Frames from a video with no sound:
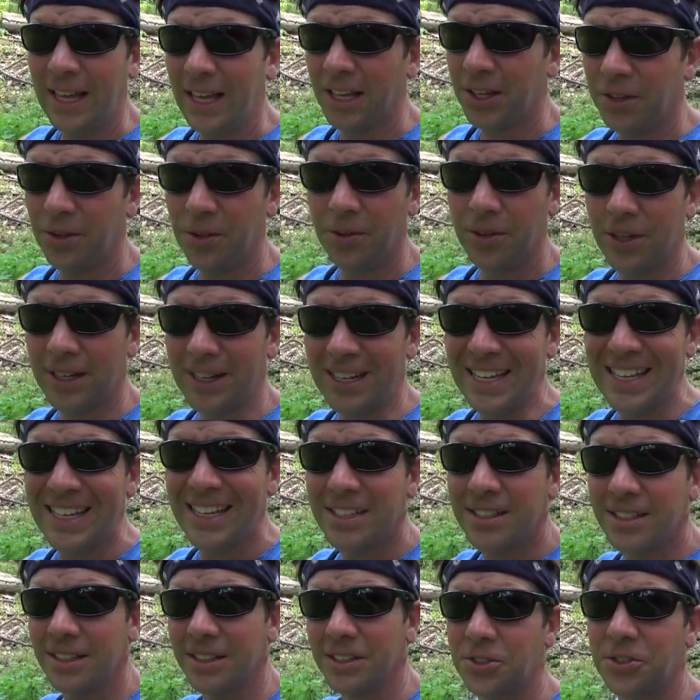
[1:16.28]
You can
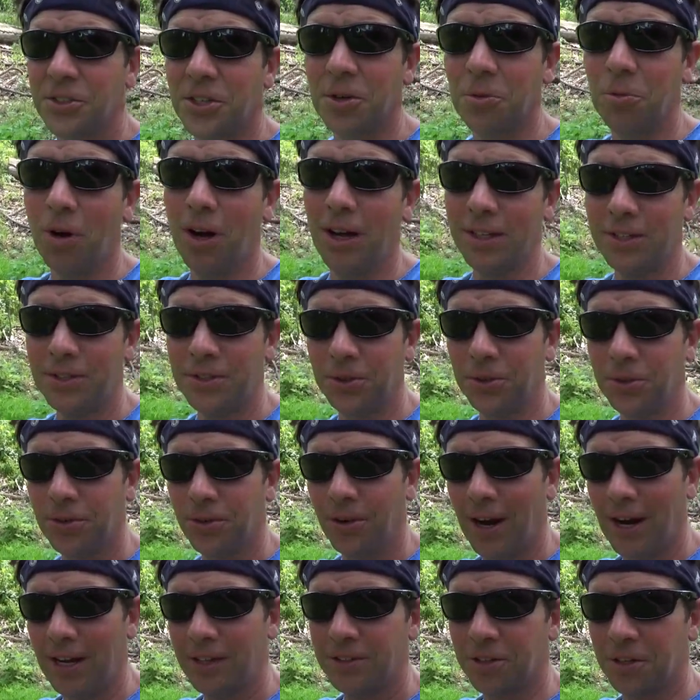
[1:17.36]
easily see why stilt
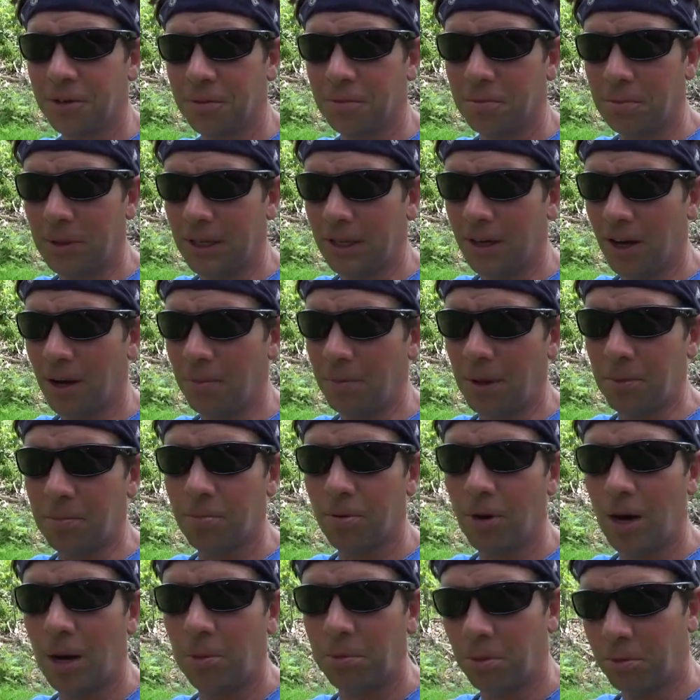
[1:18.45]
grass can become a
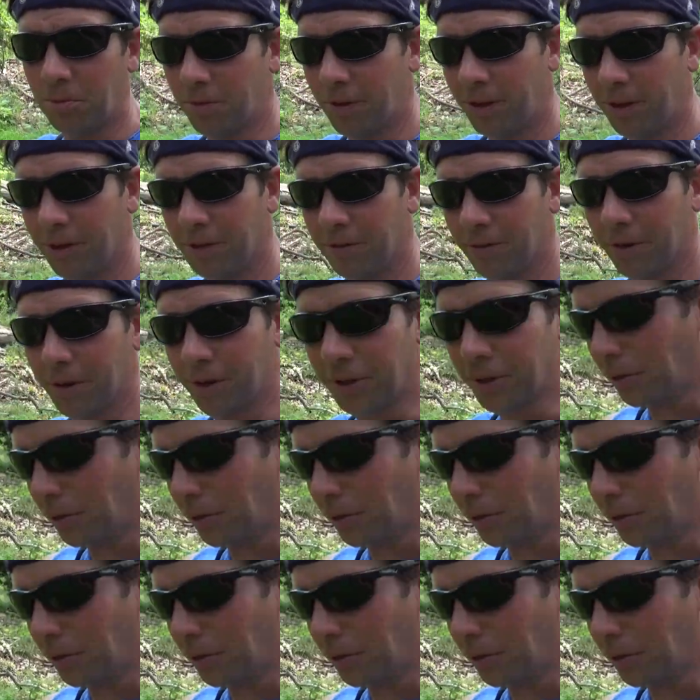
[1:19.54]
problem very, very